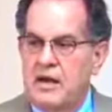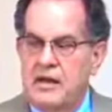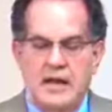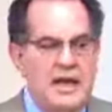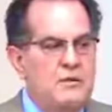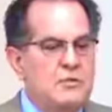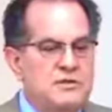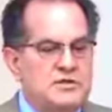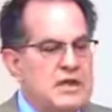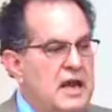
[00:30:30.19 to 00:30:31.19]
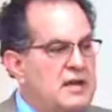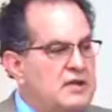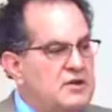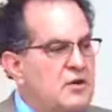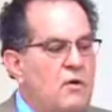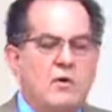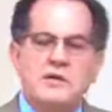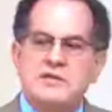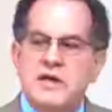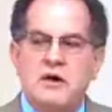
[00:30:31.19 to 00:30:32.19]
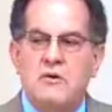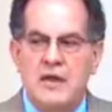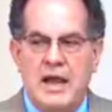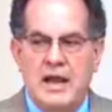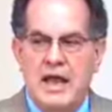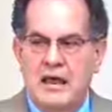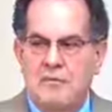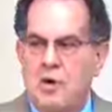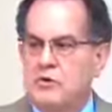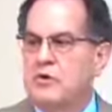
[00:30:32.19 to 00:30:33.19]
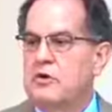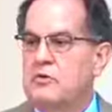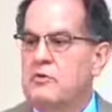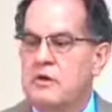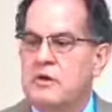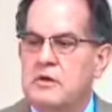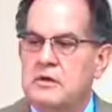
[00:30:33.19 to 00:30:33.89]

And they would stand at the door and say, oh, well, that lamb won't do.